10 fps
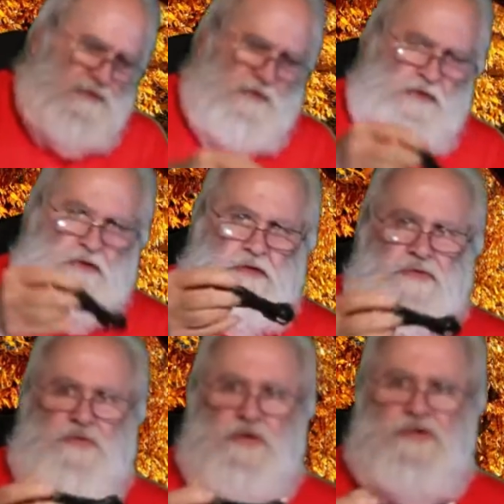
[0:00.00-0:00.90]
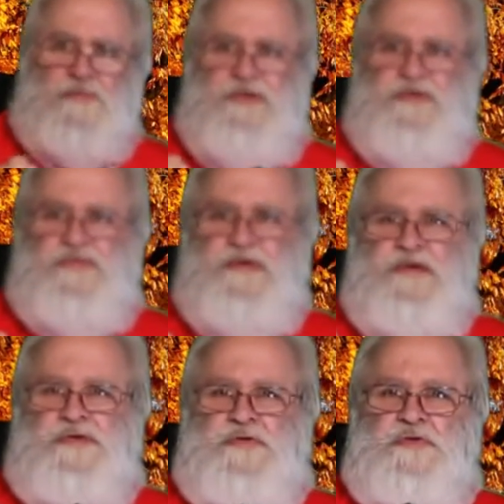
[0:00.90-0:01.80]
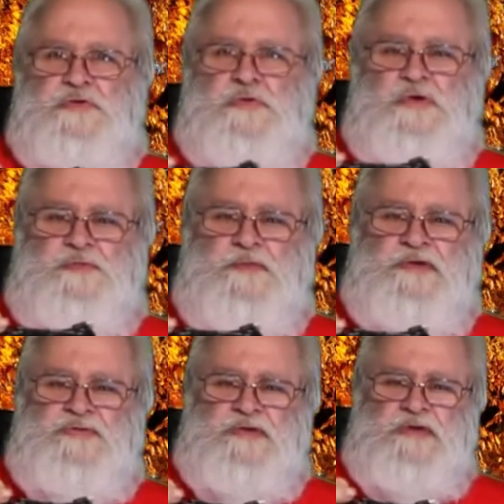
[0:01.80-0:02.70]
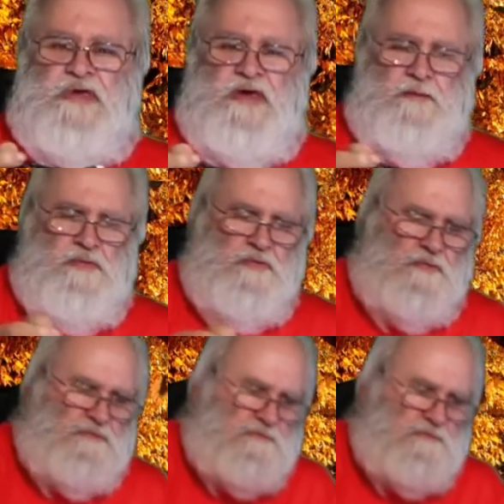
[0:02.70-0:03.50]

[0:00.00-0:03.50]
You get a USB-C to USB-C cable.